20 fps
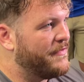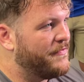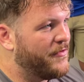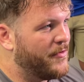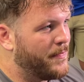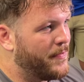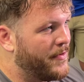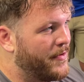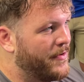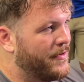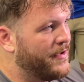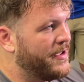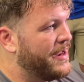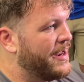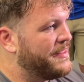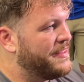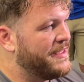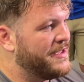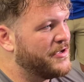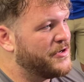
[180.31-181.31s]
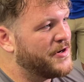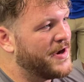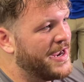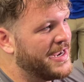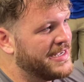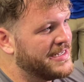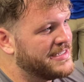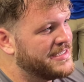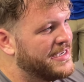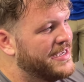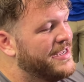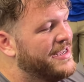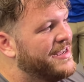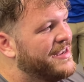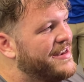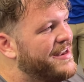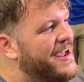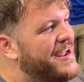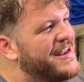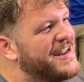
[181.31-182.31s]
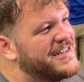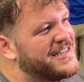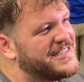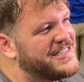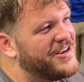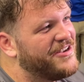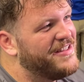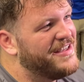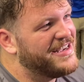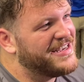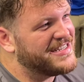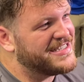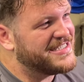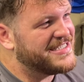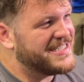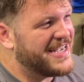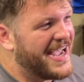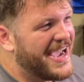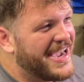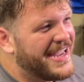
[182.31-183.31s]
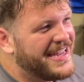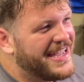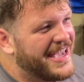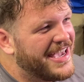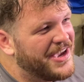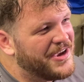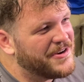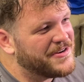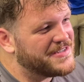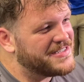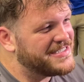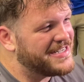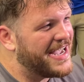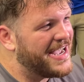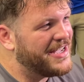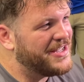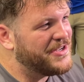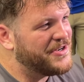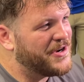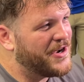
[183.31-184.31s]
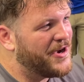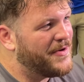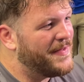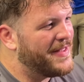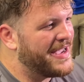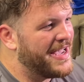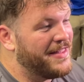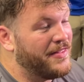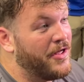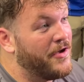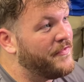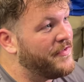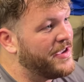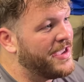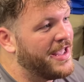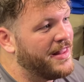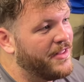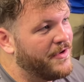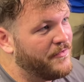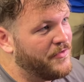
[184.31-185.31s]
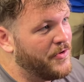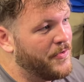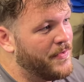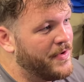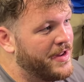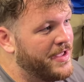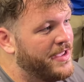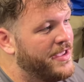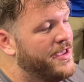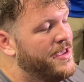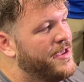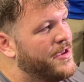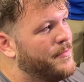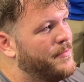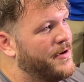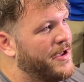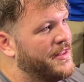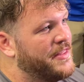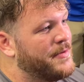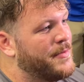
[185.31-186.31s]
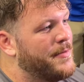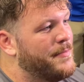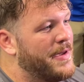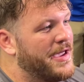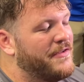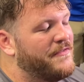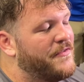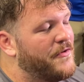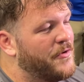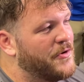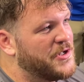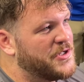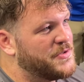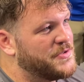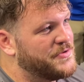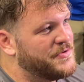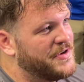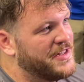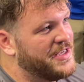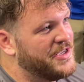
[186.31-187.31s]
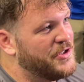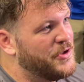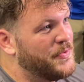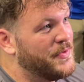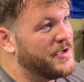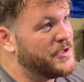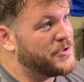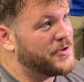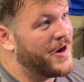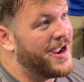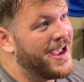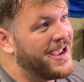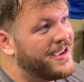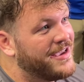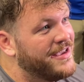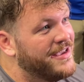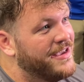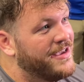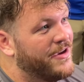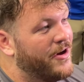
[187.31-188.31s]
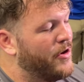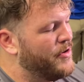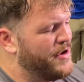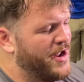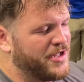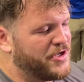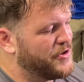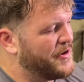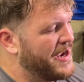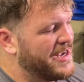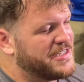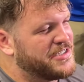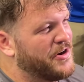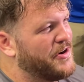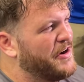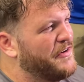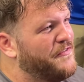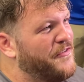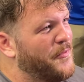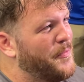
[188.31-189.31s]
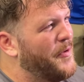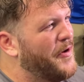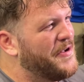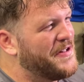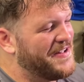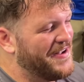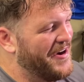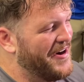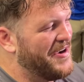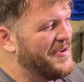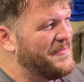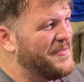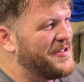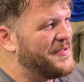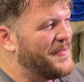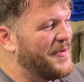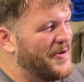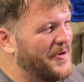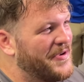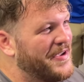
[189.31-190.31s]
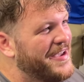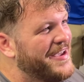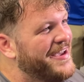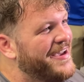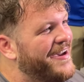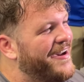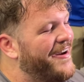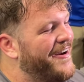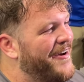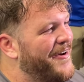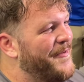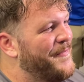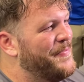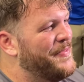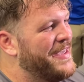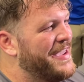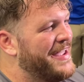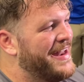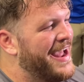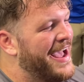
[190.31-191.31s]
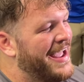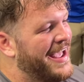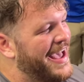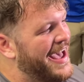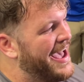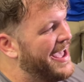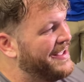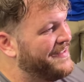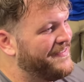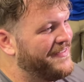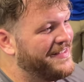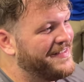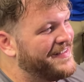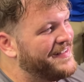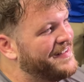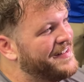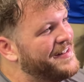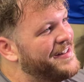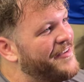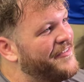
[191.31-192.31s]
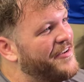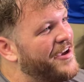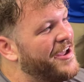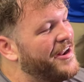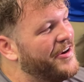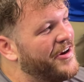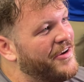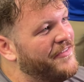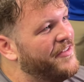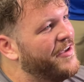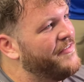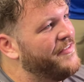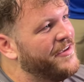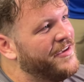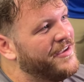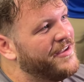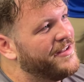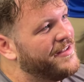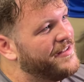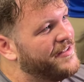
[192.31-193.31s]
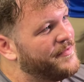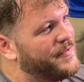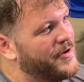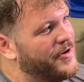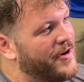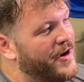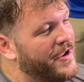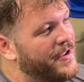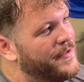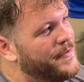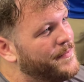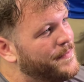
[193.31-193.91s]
football, and I think track is not necessarily a side gig or side job. Like, I love it. I love doing it. But I think my main focus was really doing track. Oh, not track. Sorry, football. Sorry, misspoke. And I since I've got here, I've loved it. It's been great.